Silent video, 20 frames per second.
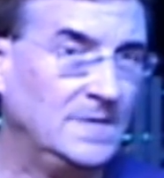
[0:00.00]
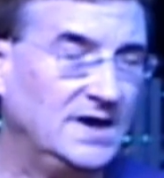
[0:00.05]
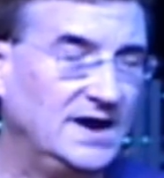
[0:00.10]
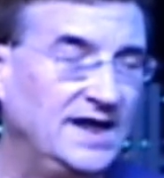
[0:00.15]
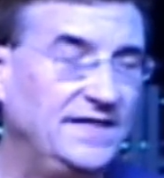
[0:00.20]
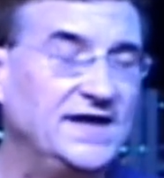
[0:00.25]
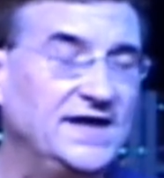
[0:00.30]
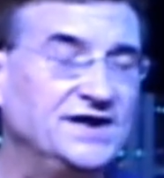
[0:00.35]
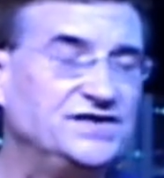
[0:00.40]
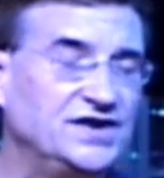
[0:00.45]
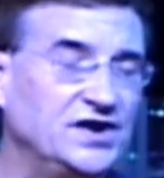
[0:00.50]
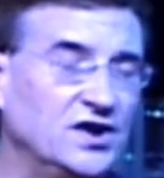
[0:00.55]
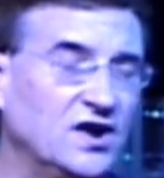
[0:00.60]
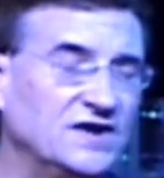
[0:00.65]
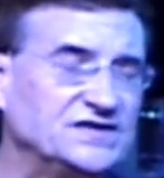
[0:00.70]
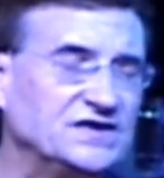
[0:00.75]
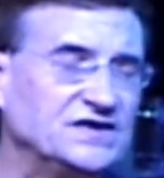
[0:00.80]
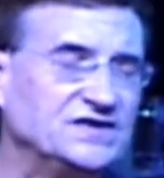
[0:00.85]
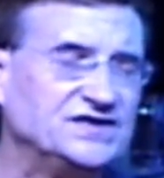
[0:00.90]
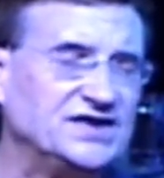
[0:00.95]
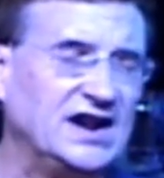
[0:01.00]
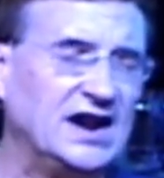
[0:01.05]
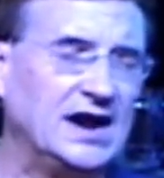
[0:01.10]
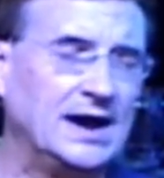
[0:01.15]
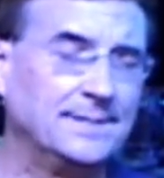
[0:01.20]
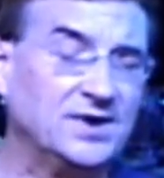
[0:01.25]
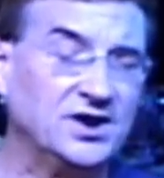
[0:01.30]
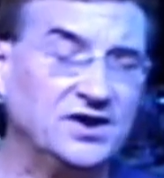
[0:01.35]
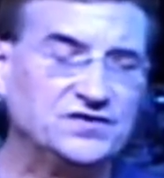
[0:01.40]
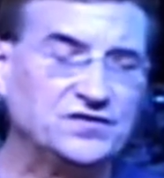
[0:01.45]
And then she also said,
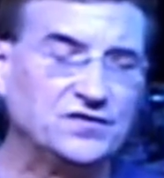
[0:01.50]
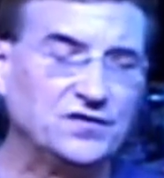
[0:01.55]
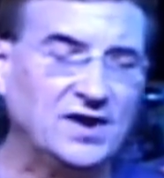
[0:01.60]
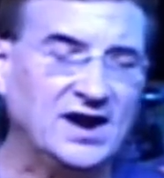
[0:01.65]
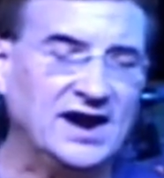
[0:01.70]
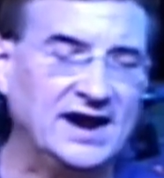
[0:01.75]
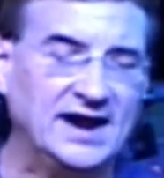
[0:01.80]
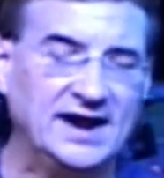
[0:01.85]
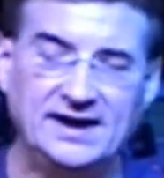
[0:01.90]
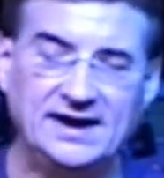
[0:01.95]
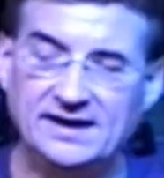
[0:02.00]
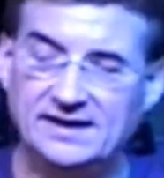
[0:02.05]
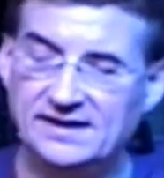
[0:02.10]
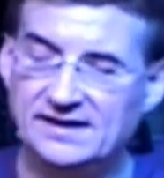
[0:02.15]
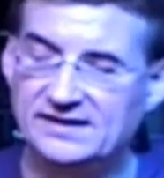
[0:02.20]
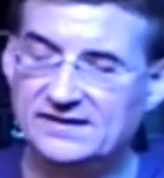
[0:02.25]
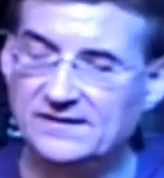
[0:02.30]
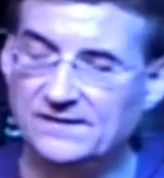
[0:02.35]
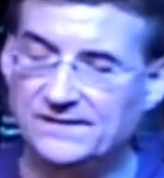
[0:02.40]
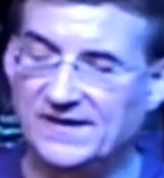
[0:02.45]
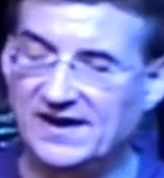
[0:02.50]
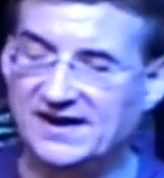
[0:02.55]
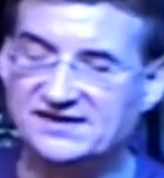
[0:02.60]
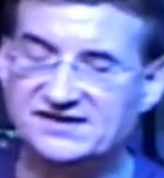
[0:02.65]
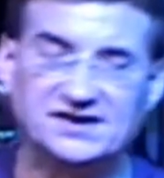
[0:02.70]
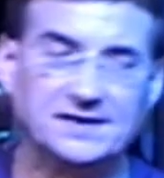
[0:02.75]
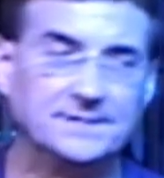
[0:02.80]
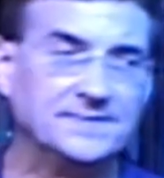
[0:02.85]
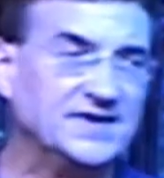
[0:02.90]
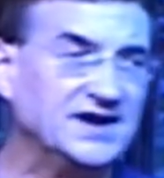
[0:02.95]
I'm going to try to find
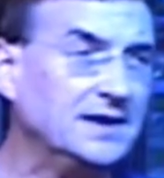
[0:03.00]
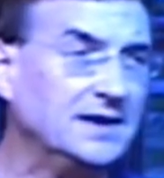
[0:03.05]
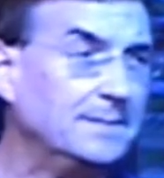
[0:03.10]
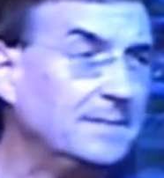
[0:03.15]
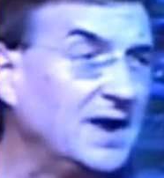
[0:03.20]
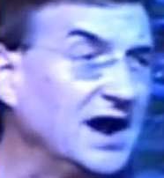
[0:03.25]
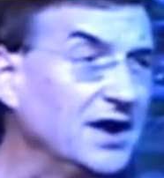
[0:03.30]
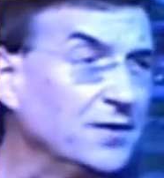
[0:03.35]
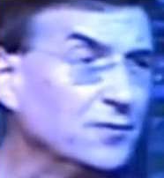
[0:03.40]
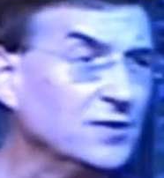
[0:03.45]
something in my